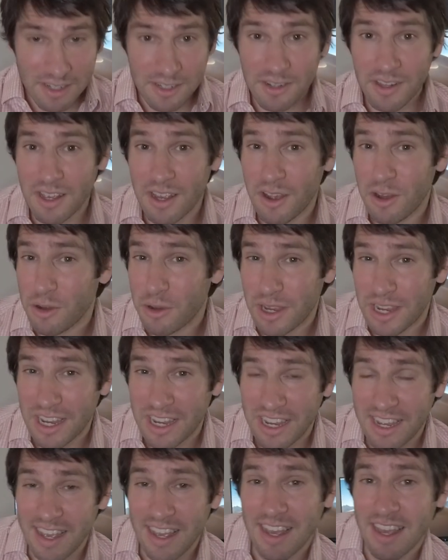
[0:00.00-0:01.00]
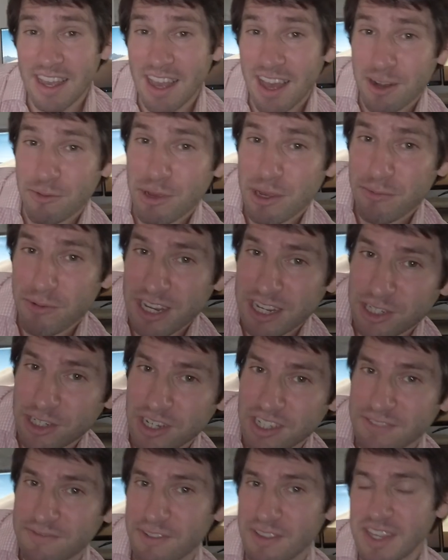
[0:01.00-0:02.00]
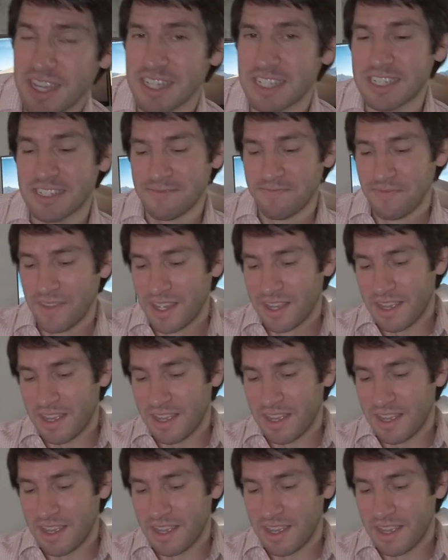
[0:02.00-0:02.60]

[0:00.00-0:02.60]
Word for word: so you're like, okay, how do we readjust for this?